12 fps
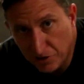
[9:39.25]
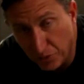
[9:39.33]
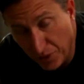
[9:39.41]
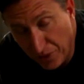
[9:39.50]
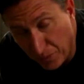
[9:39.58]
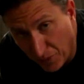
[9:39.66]

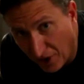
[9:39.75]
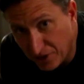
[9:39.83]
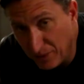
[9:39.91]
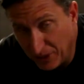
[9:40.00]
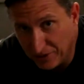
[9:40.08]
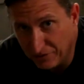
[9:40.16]
So with the
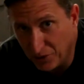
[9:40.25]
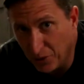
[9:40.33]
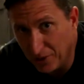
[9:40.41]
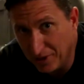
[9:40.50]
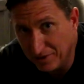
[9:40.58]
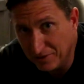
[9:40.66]
prospect of
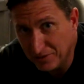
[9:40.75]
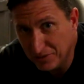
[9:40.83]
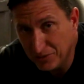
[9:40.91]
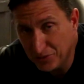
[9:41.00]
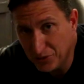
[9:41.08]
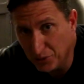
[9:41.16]
going
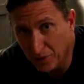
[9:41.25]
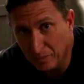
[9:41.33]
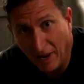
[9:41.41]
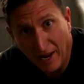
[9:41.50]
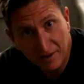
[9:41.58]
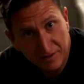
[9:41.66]
to
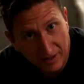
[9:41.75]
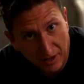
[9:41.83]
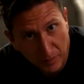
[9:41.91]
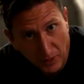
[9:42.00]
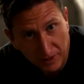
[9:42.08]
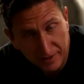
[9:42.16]
a bag
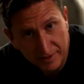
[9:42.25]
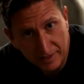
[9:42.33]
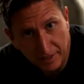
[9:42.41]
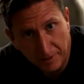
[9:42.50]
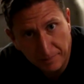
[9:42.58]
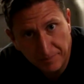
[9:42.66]
setup on this
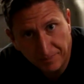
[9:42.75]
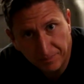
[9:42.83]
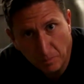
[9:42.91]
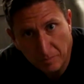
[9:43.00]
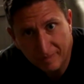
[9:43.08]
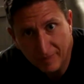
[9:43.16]
thing,
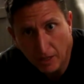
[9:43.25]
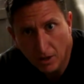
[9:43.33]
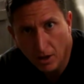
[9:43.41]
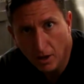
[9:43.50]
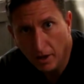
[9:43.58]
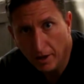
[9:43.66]

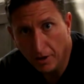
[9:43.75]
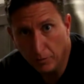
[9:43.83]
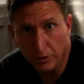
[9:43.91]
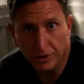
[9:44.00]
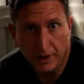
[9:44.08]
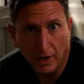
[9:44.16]

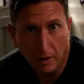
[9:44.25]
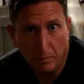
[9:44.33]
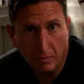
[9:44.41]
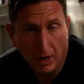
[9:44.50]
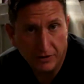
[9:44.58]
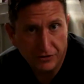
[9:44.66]
it really
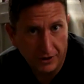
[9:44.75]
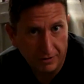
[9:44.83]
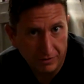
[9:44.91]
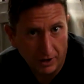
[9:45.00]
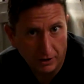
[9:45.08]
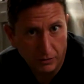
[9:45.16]
got my train
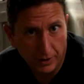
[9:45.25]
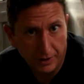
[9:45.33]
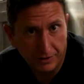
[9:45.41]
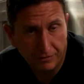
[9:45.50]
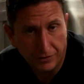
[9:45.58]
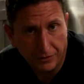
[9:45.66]
of thought going
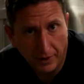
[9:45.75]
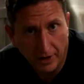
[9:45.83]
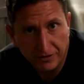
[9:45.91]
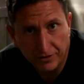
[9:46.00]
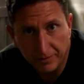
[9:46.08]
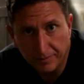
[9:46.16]
a different
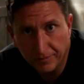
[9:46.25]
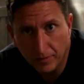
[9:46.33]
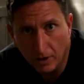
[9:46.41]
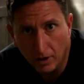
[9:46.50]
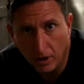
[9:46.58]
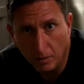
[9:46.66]
direction.
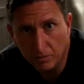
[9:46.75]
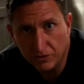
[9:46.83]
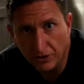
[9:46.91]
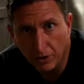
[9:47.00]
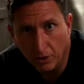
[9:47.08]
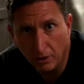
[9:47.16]

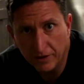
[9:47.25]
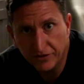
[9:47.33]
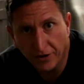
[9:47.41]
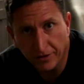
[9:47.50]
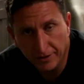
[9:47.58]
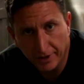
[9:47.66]
So I
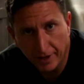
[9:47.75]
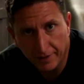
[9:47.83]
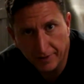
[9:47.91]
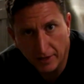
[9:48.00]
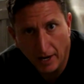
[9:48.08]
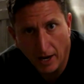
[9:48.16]
started looking
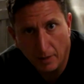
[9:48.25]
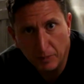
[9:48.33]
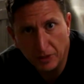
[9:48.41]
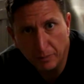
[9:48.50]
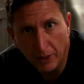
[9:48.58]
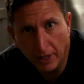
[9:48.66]
at the cab and the